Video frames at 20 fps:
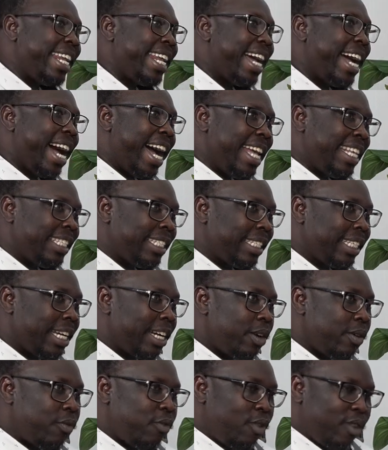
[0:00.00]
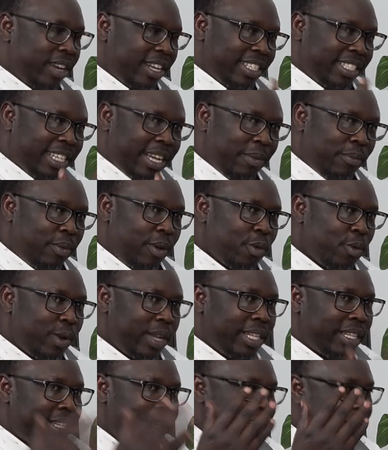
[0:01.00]
get the answer, for example,
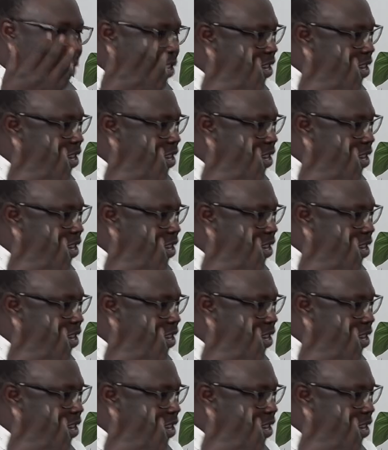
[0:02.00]
what